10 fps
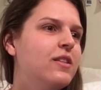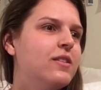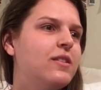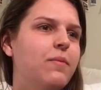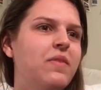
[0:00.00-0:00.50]

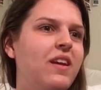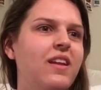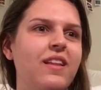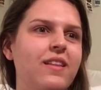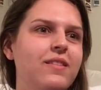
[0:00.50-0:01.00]
something
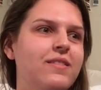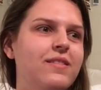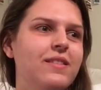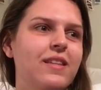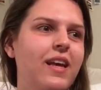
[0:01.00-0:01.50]

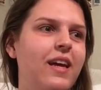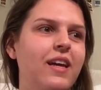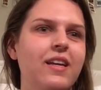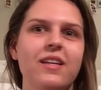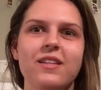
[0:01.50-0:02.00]

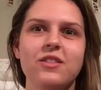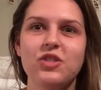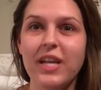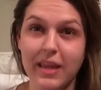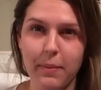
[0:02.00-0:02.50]
like
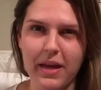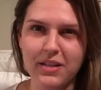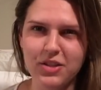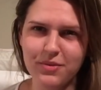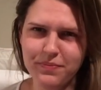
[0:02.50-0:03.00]

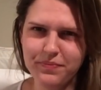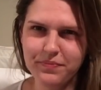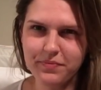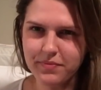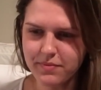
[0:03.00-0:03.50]
diretamente
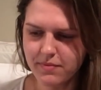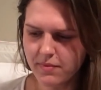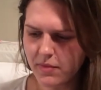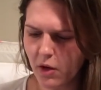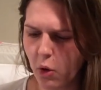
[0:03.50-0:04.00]

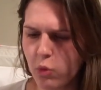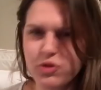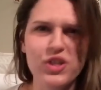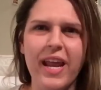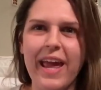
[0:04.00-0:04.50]
ou
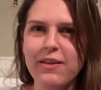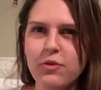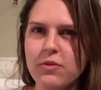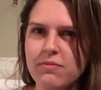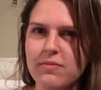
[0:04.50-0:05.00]

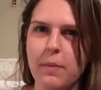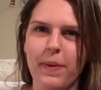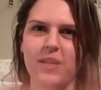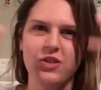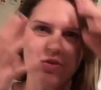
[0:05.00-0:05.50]
direto,
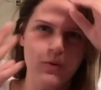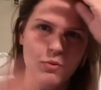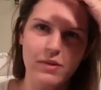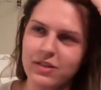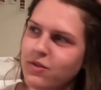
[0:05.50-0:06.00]
depende do
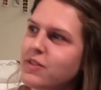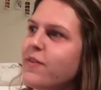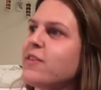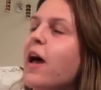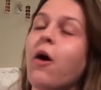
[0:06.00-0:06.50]
contexto que você
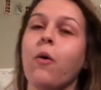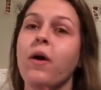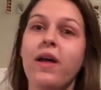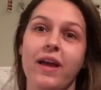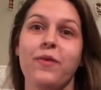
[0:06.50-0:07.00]
vai usar. Oh,
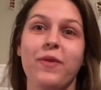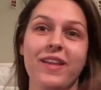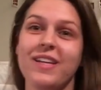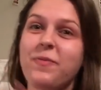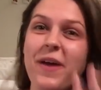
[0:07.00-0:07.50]
it
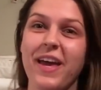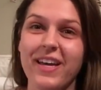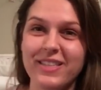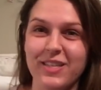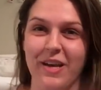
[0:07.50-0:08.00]
really
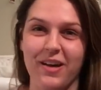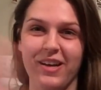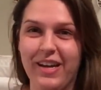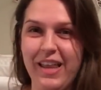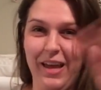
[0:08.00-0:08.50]
depends
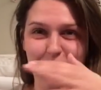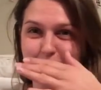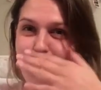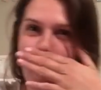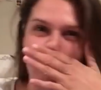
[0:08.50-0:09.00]
on like
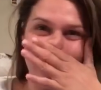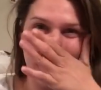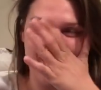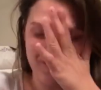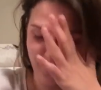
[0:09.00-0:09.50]
the
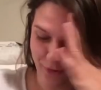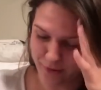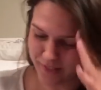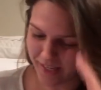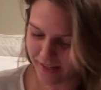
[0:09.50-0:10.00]
context you're
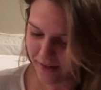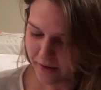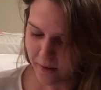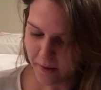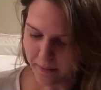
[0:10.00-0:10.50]
using it,
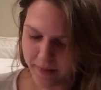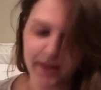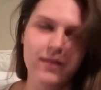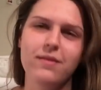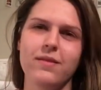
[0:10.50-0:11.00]

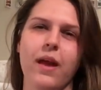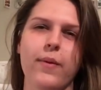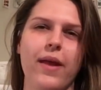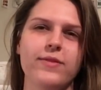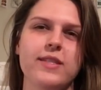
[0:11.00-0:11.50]
but I
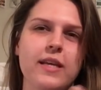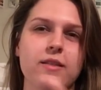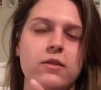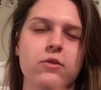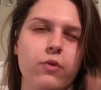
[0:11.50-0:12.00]
would have to say
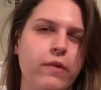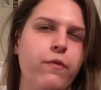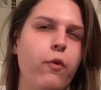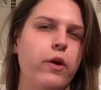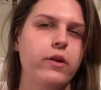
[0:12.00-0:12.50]

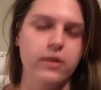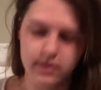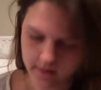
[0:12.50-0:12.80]
straightforward.